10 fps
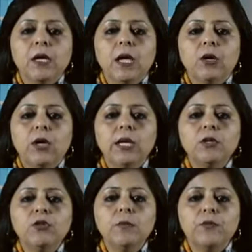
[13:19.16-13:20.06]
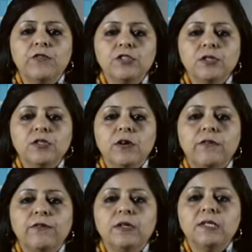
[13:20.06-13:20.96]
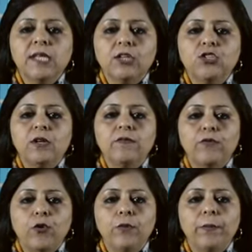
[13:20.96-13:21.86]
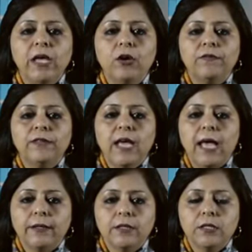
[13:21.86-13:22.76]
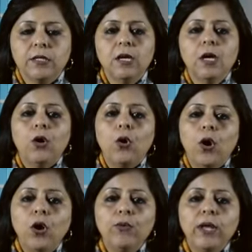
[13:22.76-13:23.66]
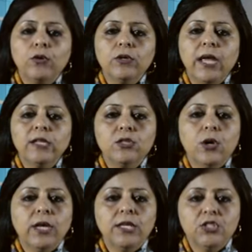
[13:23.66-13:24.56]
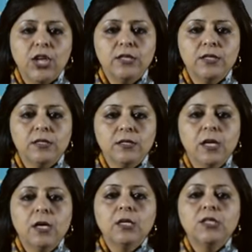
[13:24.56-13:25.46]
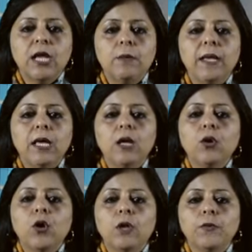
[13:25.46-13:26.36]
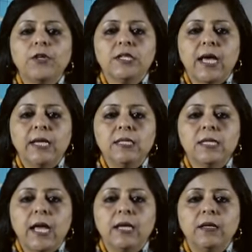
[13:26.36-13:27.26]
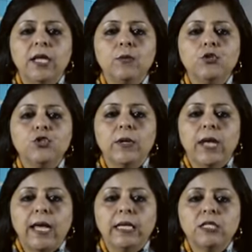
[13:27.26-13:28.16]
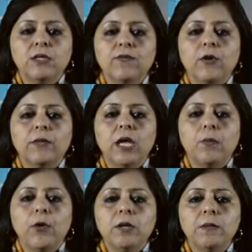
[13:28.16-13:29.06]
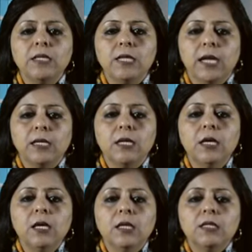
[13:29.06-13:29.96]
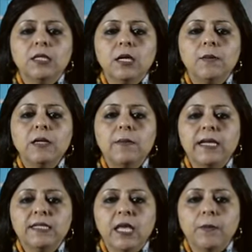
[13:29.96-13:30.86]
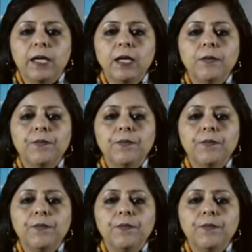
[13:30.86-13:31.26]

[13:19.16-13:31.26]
According to the provisions of Section 4B of the Act, all recognized stock exchanges shall be corporatized and demutualized from the appointment date determined by SEBI,